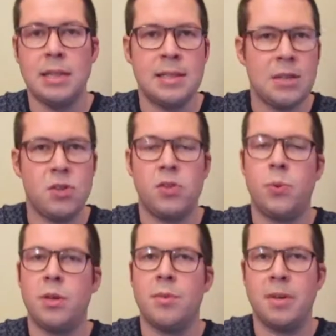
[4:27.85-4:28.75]
It's not just
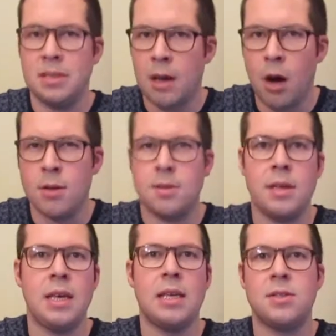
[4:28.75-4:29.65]
Twitter, but it's also
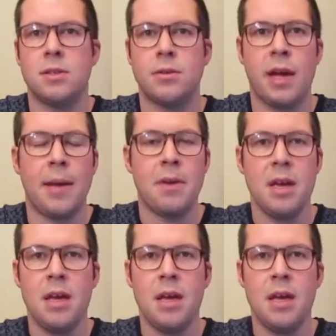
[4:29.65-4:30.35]
like Instagram